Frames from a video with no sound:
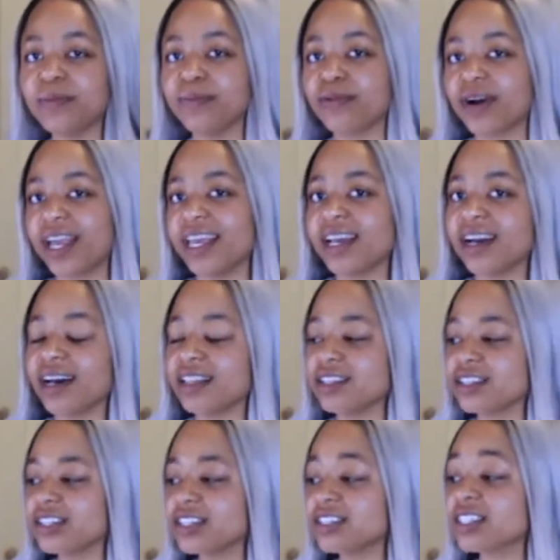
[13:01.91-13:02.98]
bright
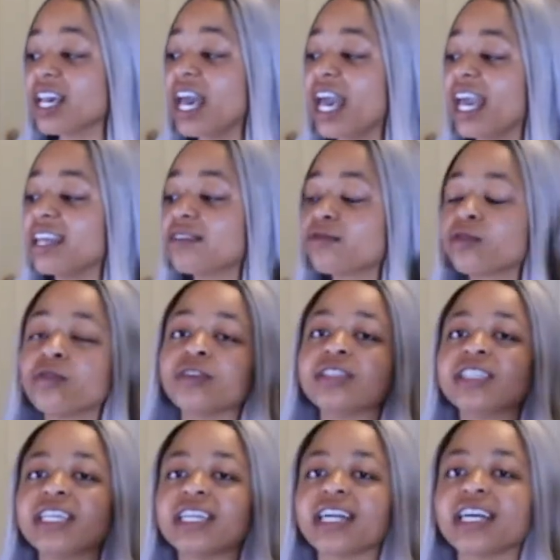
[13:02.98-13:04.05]
colors, and of
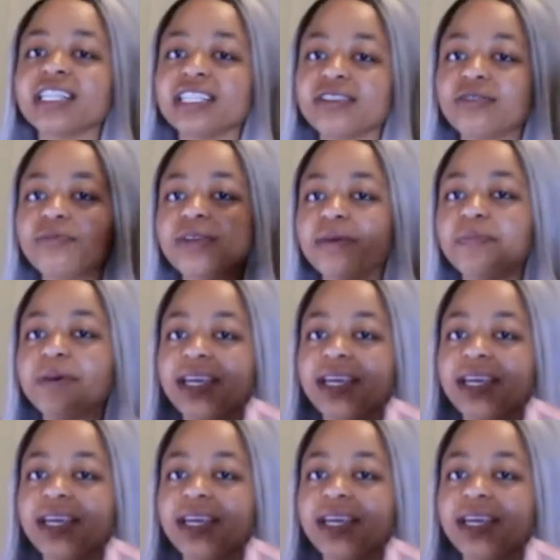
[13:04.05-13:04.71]
course like a little bit of